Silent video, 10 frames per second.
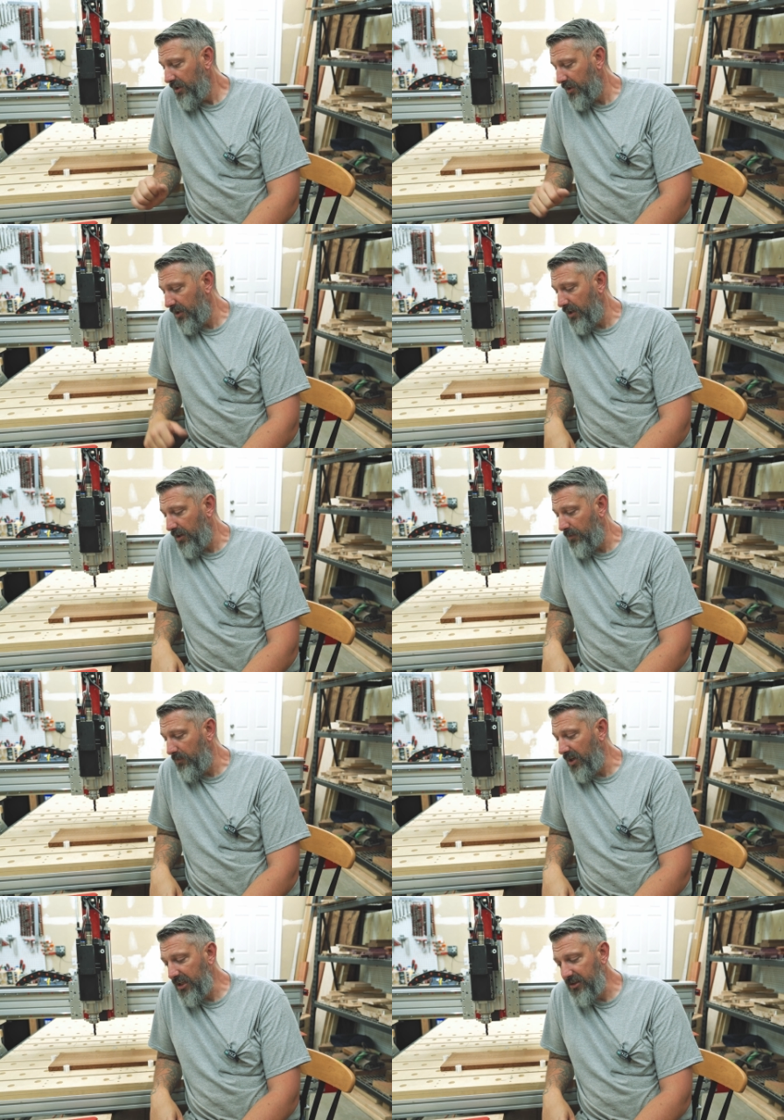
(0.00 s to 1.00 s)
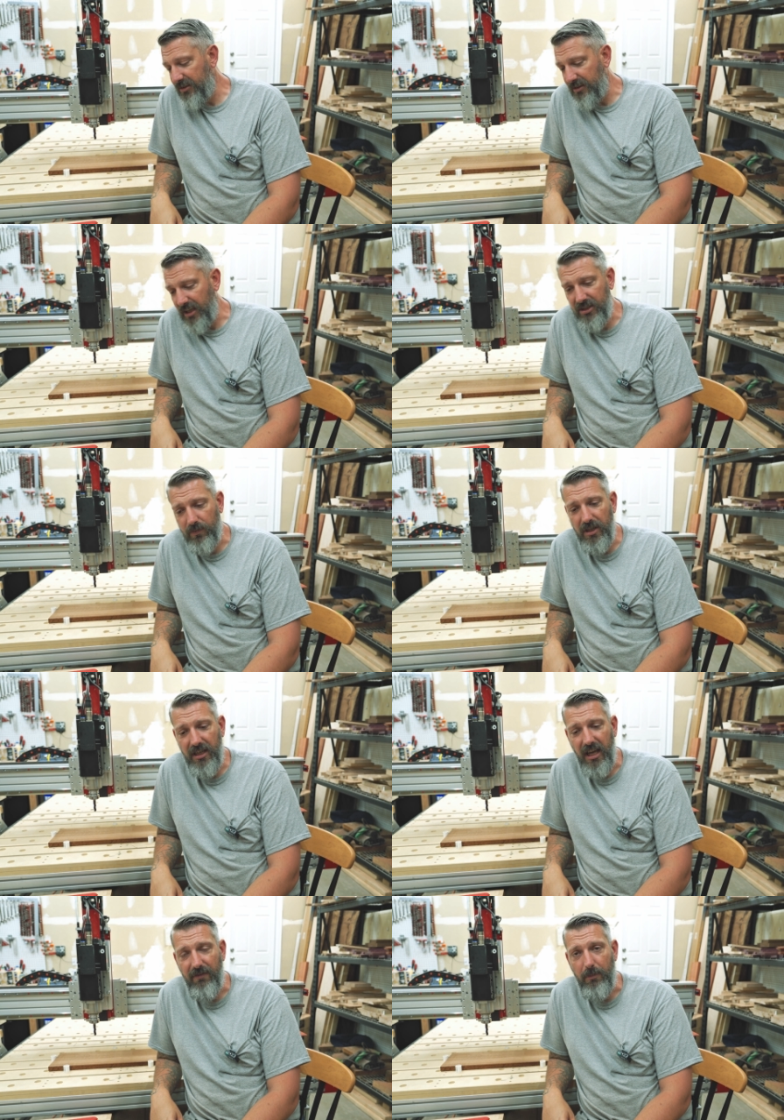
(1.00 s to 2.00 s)
Um, next next
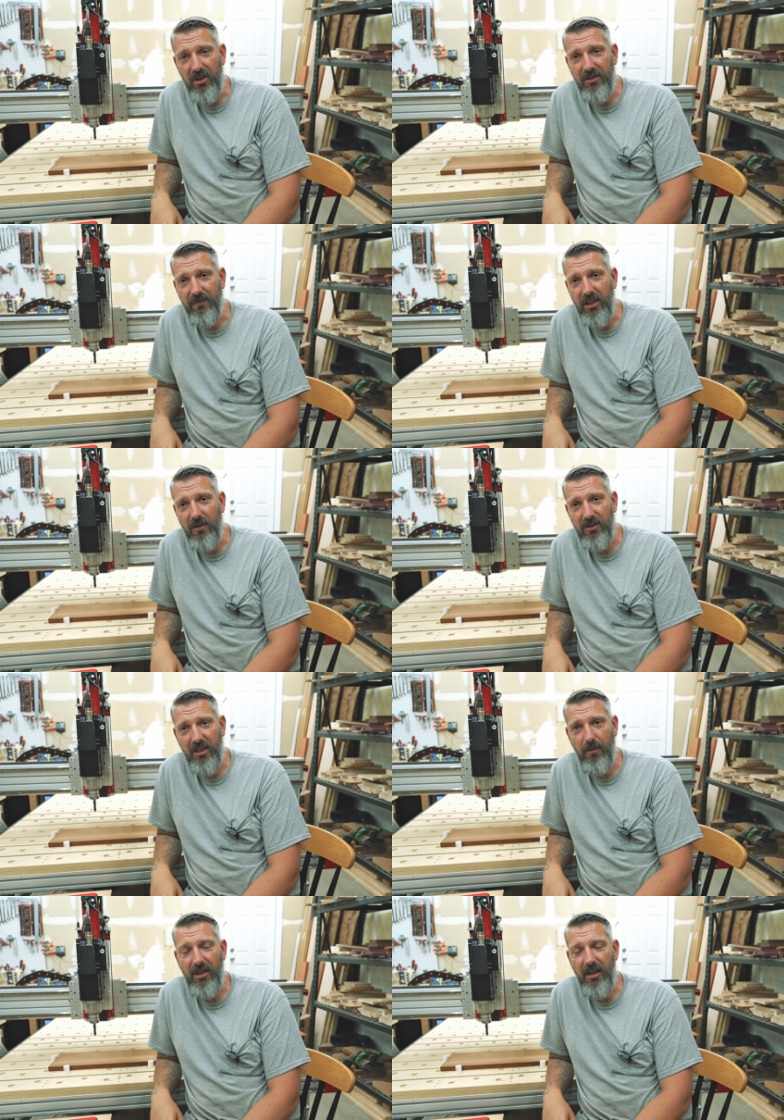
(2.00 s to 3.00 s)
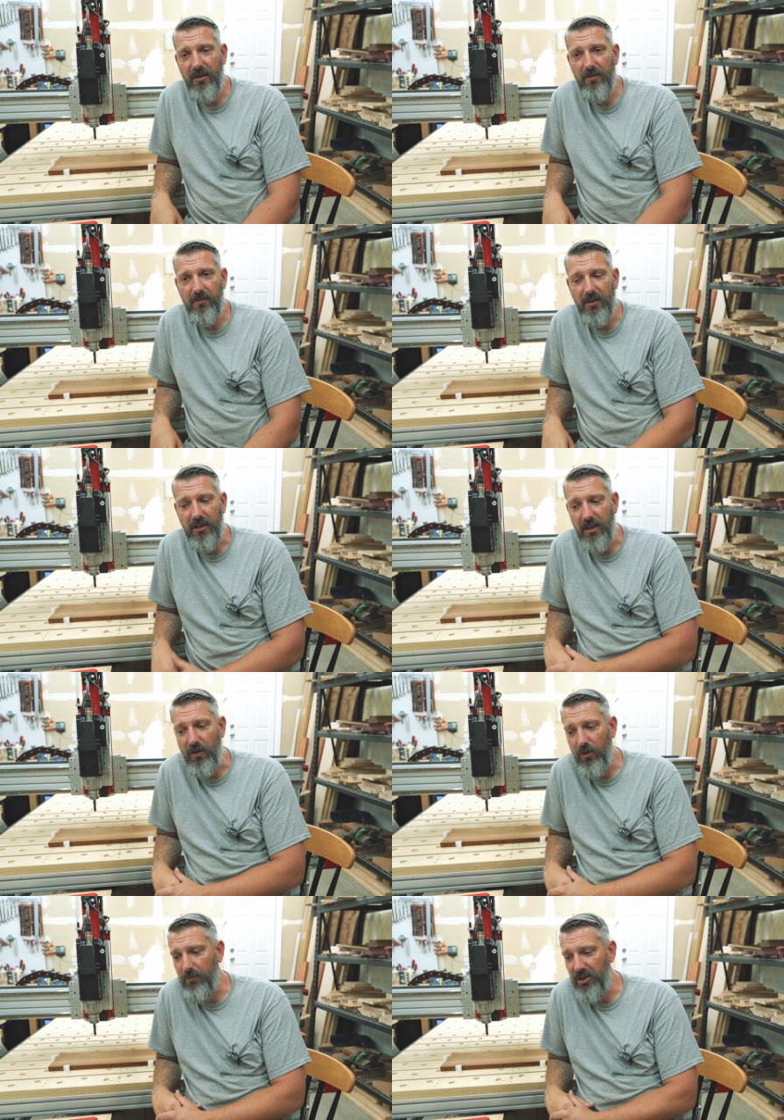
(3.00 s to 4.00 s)
week I have a bunch of videos coming out, uh, a
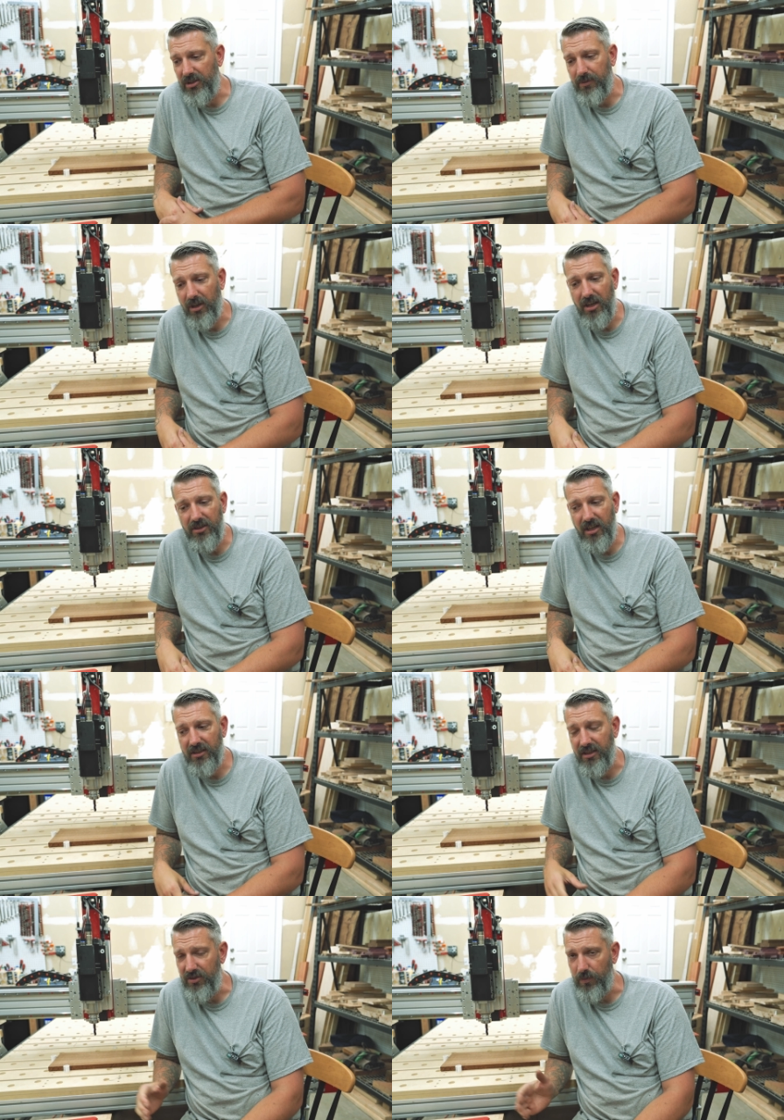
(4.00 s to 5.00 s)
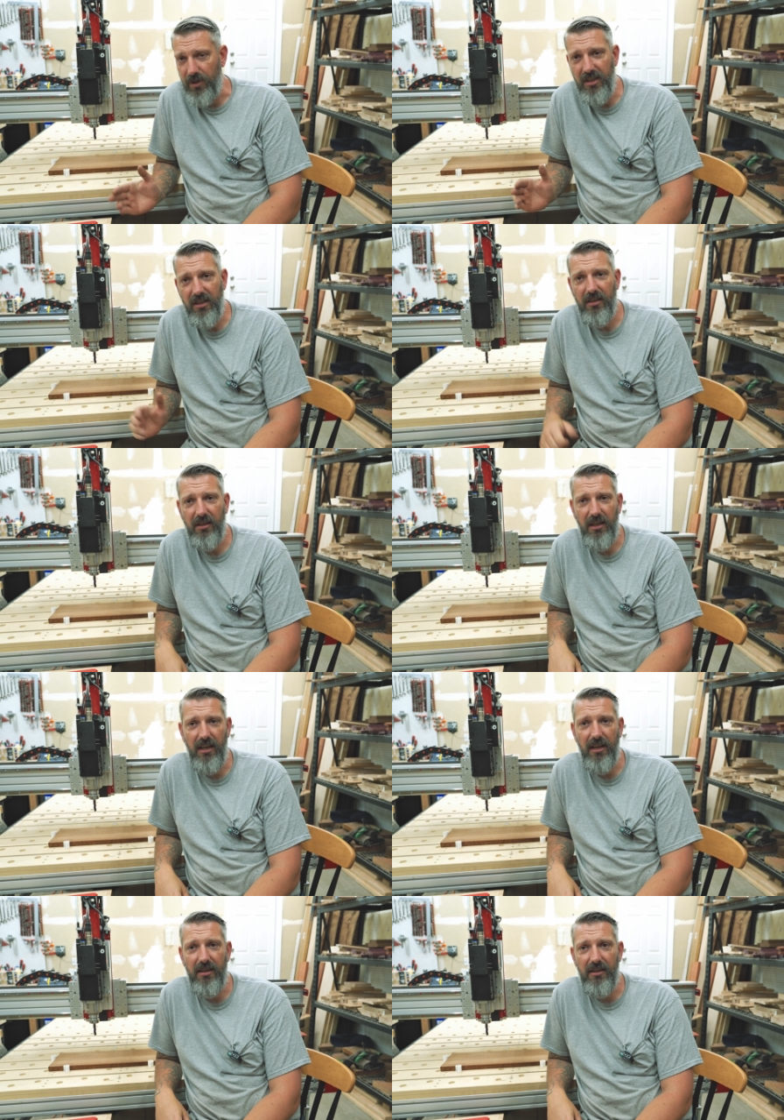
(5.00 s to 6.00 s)
whole bunch of projects each week,
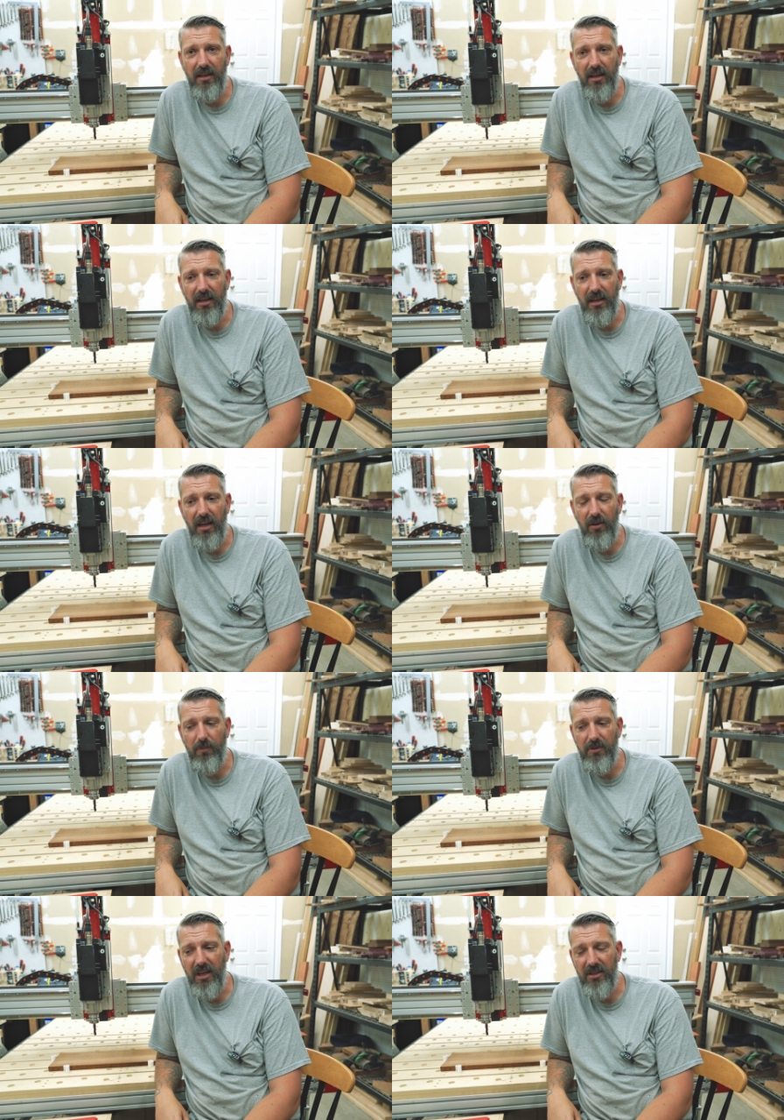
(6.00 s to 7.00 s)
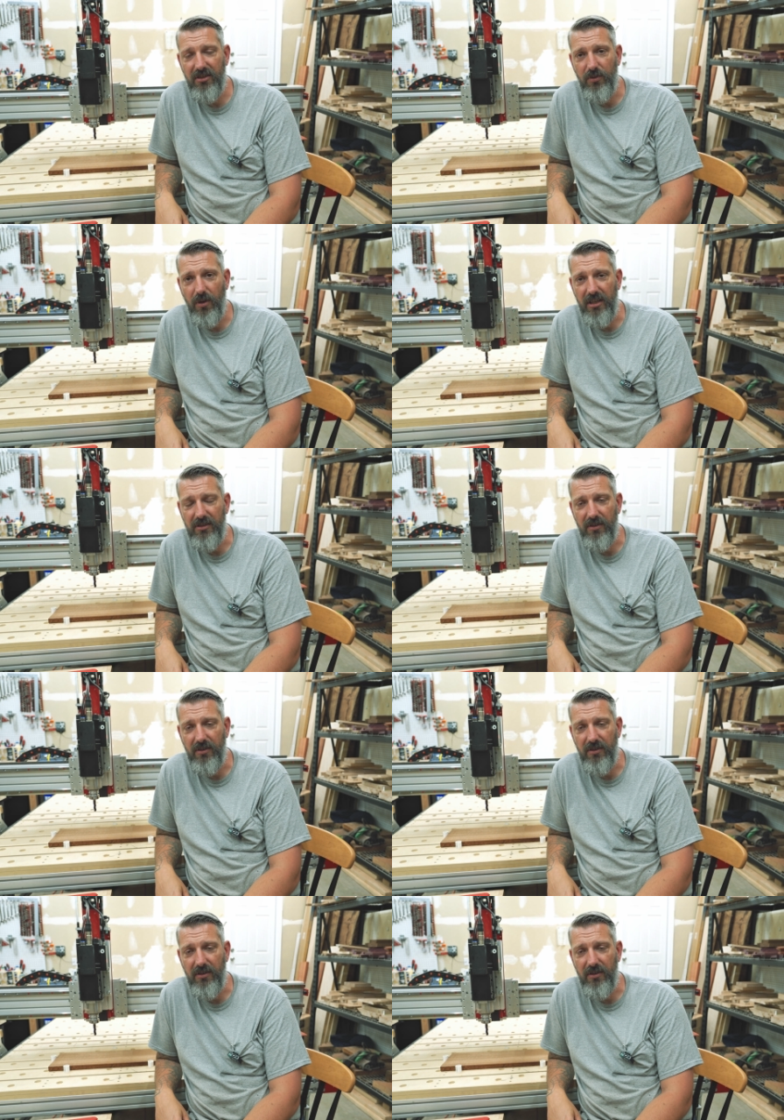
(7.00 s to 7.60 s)
and uh, I hope you guys enjoy it.